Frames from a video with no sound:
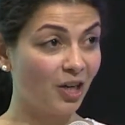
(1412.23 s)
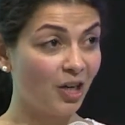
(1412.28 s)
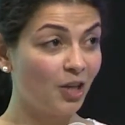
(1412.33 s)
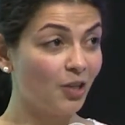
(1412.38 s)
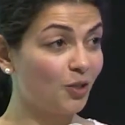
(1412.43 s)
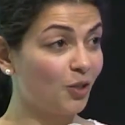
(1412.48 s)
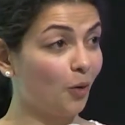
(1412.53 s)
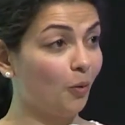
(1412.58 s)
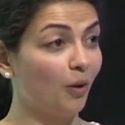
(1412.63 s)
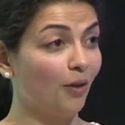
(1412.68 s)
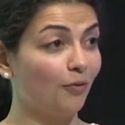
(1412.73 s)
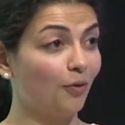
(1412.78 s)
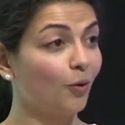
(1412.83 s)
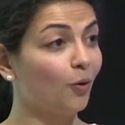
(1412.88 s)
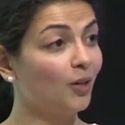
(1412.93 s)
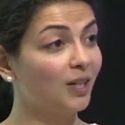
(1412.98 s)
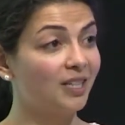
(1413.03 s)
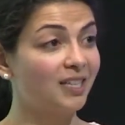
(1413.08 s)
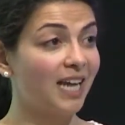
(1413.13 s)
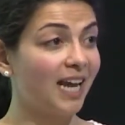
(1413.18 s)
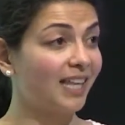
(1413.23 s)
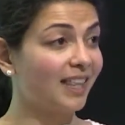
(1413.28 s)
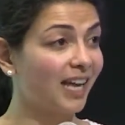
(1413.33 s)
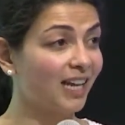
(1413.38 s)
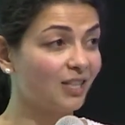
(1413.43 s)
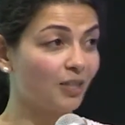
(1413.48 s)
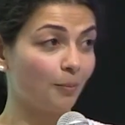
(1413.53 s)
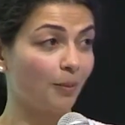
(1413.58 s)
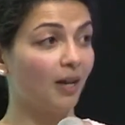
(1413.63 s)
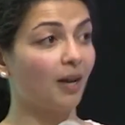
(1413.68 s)
So if you're going to take
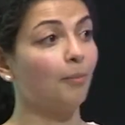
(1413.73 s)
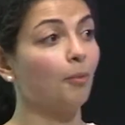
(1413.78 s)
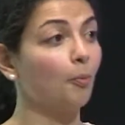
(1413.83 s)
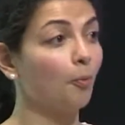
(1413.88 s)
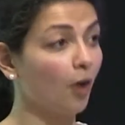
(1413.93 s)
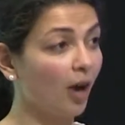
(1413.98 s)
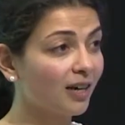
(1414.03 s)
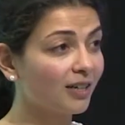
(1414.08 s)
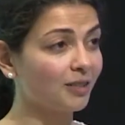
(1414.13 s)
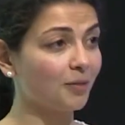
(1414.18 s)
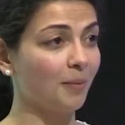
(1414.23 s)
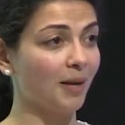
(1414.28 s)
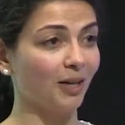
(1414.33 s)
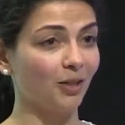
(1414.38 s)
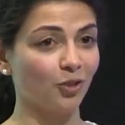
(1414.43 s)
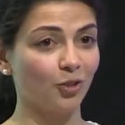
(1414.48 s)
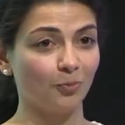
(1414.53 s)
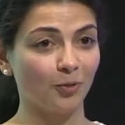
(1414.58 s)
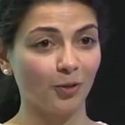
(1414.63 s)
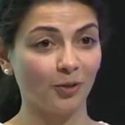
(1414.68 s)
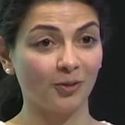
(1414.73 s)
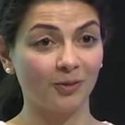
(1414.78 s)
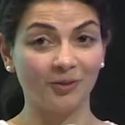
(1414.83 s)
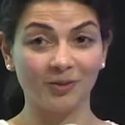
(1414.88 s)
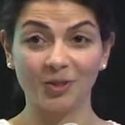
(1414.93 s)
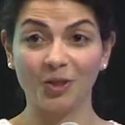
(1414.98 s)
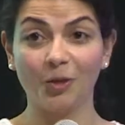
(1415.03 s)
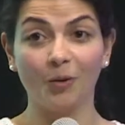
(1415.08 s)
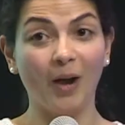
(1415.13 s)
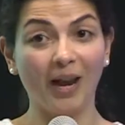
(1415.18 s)
that to become a product manager,
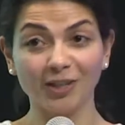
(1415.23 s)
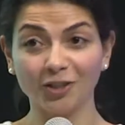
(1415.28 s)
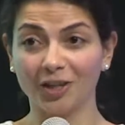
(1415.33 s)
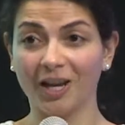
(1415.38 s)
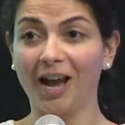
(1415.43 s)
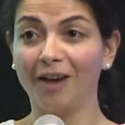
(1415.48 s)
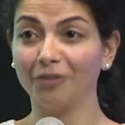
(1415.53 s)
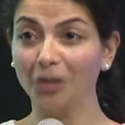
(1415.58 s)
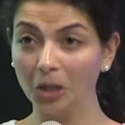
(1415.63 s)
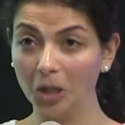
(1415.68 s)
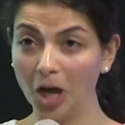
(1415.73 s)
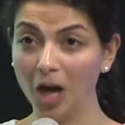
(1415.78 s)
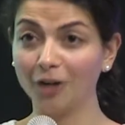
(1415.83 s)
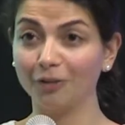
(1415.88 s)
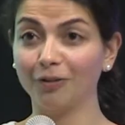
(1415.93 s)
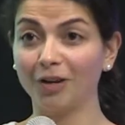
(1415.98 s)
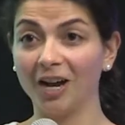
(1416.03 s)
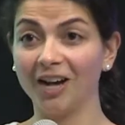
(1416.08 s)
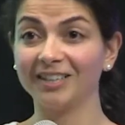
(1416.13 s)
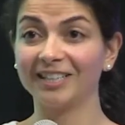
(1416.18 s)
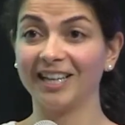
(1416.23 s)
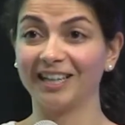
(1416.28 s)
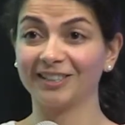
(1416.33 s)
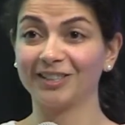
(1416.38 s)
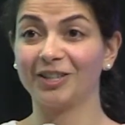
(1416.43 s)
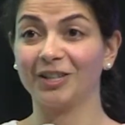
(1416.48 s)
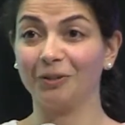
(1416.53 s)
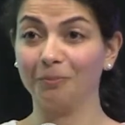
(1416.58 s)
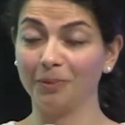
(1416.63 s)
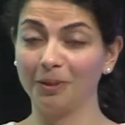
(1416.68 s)
you actually have a lot of
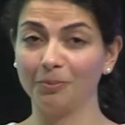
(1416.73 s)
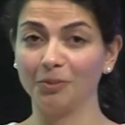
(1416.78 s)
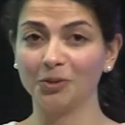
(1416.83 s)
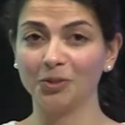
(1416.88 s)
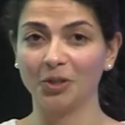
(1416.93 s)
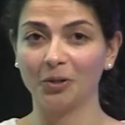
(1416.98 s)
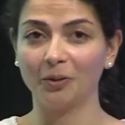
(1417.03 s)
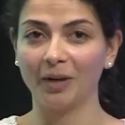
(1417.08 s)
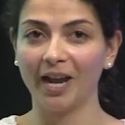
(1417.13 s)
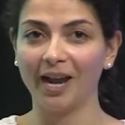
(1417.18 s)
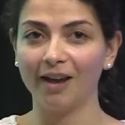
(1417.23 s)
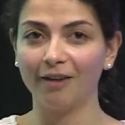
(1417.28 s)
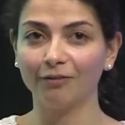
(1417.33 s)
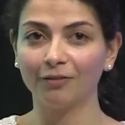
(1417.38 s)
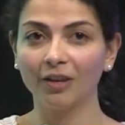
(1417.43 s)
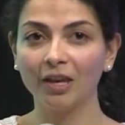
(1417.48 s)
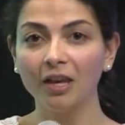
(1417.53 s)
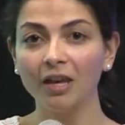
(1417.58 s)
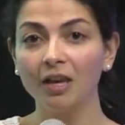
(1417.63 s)
context that people don't have.